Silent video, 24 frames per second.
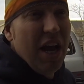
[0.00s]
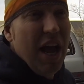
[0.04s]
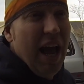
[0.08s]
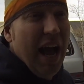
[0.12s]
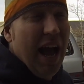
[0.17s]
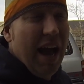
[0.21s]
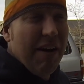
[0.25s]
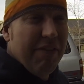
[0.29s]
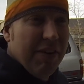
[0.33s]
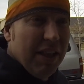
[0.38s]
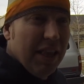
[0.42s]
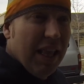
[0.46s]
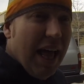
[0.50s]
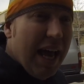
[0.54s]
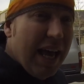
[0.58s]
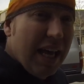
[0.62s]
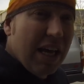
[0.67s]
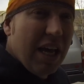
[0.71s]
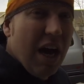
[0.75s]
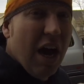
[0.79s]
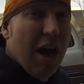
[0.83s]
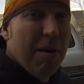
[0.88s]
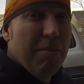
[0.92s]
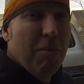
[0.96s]
have a light
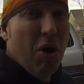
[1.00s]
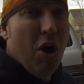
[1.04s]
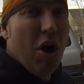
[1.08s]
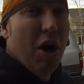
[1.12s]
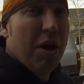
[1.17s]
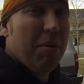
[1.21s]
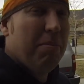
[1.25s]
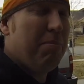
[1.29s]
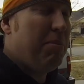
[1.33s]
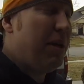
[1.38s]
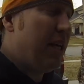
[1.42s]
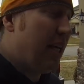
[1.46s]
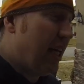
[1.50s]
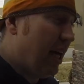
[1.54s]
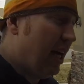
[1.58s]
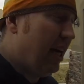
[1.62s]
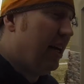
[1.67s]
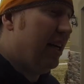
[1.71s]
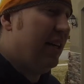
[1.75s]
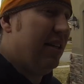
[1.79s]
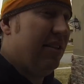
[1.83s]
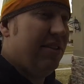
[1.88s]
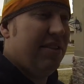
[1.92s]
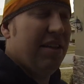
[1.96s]
come on
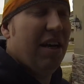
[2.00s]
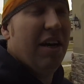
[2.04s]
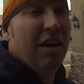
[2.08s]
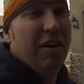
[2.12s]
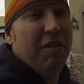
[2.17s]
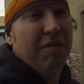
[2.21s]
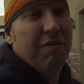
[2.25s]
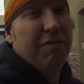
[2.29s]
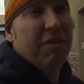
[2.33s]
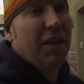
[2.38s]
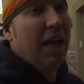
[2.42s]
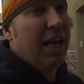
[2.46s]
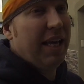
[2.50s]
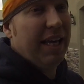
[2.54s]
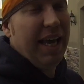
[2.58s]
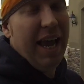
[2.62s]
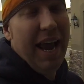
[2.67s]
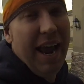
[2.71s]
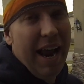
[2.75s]
because of like